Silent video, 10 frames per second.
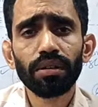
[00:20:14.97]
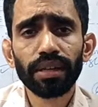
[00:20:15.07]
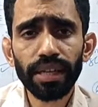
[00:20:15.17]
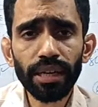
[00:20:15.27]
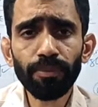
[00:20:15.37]

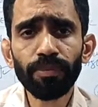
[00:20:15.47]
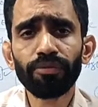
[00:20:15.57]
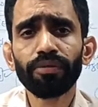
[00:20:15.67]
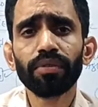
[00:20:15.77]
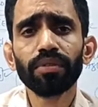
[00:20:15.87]

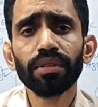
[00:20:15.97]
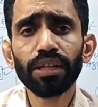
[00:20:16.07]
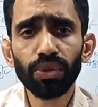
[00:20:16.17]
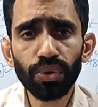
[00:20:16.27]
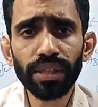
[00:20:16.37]
keep the
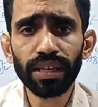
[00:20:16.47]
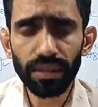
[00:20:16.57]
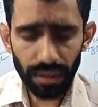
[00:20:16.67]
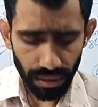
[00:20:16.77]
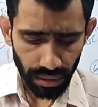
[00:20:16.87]
union,
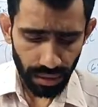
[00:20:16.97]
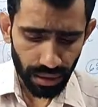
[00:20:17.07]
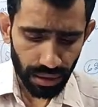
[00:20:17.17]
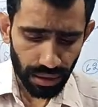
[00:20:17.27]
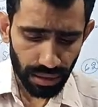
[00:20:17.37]

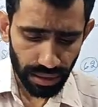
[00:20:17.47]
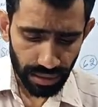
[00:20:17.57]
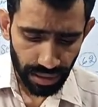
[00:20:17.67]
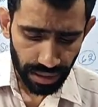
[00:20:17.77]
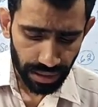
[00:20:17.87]

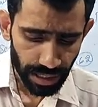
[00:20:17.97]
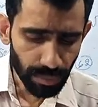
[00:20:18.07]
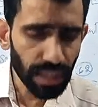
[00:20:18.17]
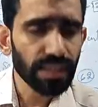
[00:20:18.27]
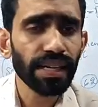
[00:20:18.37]
keep
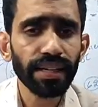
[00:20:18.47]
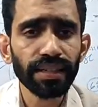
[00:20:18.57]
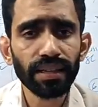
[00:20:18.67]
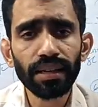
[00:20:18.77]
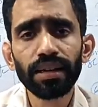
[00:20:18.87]
the
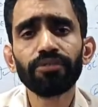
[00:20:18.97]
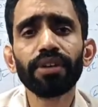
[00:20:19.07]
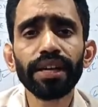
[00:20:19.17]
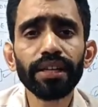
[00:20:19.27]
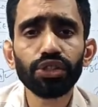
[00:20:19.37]
center
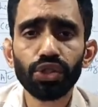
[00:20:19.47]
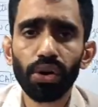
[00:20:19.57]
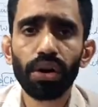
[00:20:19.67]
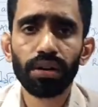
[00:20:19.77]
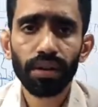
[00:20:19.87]
very
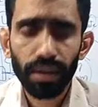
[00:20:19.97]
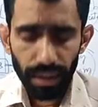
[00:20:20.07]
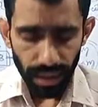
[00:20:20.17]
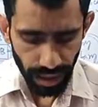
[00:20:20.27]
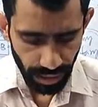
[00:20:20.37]

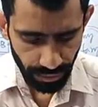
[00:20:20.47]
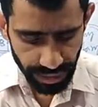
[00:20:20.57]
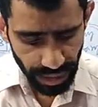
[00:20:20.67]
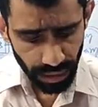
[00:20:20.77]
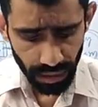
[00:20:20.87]
strong with
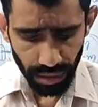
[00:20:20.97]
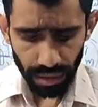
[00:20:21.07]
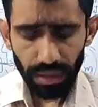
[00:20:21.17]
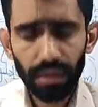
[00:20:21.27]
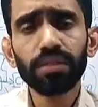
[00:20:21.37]
a
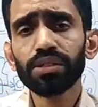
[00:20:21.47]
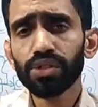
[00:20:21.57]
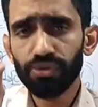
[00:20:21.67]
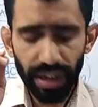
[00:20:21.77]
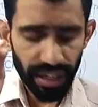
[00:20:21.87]

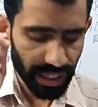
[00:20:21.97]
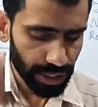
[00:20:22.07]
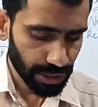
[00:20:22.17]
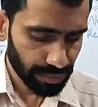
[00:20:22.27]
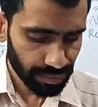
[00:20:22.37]

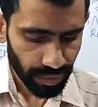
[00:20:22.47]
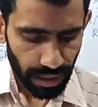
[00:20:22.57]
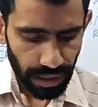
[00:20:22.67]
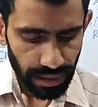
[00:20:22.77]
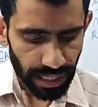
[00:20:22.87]
federation.
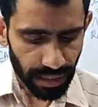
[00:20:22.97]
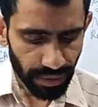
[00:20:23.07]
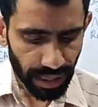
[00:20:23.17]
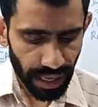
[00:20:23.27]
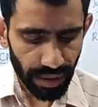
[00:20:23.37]
Then
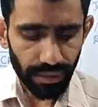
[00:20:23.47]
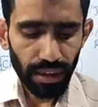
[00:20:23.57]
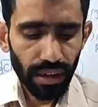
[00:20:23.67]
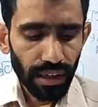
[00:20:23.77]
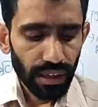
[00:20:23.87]
we have
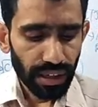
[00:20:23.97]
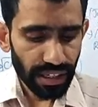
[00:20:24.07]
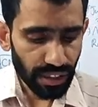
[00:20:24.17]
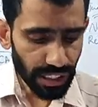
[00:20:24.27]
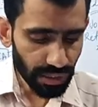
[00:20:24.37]

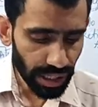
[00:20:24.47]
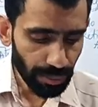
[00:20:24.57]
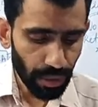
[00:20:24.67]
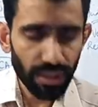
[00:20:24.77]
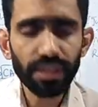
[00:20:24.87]
residuary
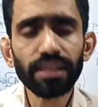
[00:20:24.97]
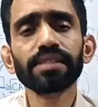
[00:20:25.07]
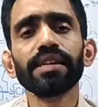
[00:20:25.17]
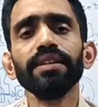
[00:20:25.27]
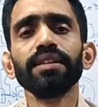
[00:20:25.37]
powers in the
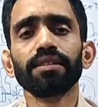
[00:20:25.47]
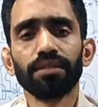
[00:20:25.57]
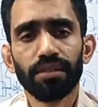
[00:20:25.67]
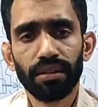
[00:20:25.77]
center.